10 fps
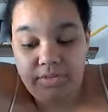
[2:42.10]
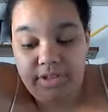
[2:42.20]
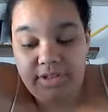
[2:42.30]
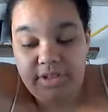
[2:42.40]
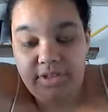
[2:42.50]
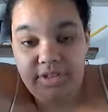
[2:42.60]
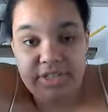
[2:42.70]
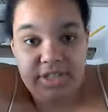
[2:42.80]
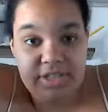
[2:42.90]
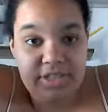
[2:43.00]
Oh my
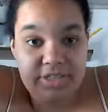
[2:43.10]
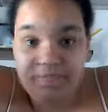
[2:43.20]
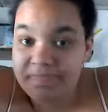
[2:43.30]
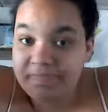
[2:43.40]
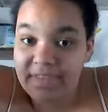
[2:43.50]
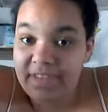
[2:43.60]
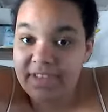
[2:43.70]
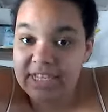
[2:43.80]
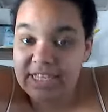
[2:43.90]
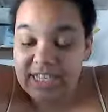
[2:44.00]
goodness gracious.
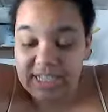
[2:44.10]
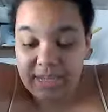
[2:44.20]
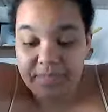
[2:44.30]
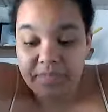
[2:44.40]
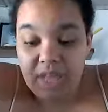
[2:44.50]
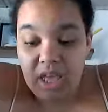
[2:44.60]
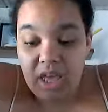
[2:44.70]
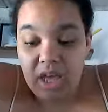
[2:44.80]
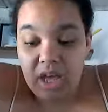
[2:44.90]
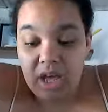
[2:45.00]
Have kids, they said.
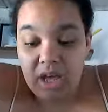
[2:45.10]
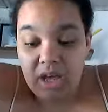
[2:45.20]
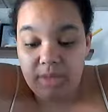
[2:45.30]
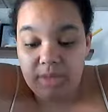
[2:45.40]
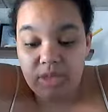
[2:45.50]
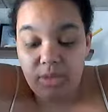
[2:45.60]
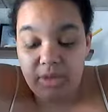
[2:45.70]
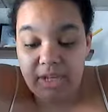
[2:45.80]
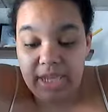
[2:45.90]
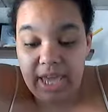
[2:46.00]

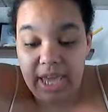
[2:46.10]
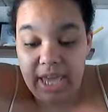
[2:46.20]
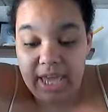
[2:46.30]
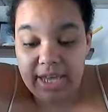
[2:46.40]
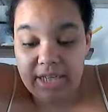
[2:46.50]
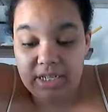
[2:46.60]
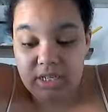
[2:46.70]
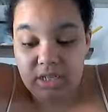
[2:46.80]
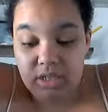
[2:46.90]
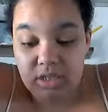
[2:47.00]
So we're looking
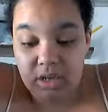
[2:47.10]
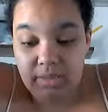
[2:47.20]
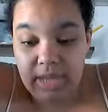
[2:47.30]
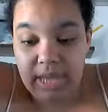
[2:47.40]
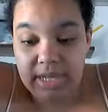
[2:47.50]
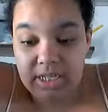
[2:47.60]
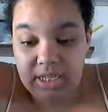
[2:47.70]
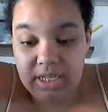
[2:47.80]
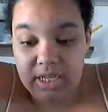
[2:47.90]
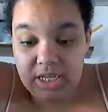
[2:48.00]
at some
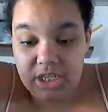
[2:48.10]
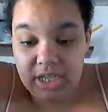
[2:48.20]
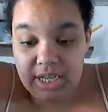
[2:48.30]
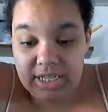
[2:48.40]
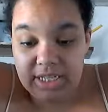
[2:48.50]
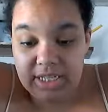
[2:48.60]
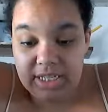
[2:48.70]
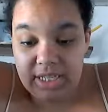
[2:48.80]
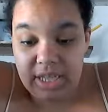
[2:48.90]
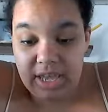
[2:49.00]
18-inch
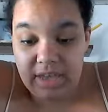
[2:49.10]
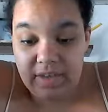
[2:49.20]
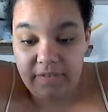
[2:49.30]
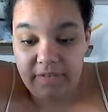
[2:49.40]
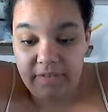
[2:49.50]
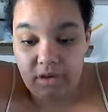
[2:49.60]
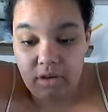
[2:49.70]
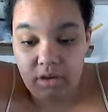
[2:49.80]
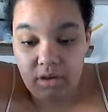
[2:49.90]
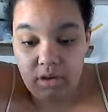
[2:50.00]
kits to see if
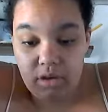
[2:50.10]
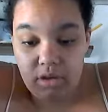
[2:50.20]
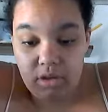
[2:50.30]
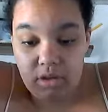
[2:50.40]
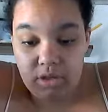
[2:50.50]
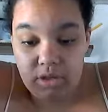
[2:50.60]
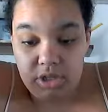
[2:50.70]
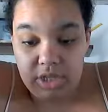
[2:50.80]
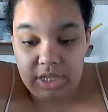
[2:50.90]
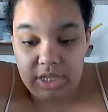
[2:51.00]

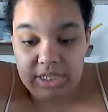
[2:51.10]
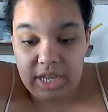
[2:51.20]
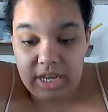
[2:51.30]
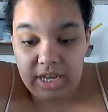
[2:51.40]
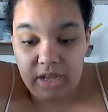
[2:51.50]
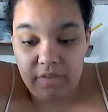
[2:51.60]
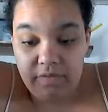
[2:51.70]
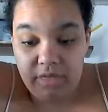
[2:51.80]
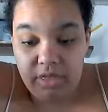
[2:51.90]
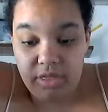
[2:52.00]
she likes
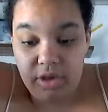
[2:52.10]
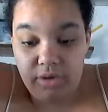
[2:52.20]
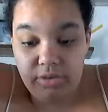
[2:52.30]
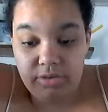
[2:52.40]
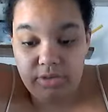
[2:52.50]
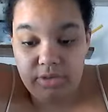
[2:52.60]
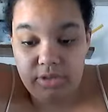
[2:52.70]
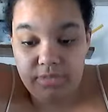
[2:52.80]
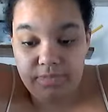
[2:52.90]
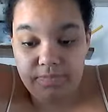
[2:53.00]
any of
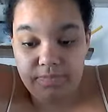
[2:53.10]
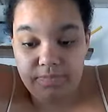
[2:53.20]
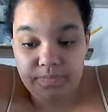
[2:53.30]
those.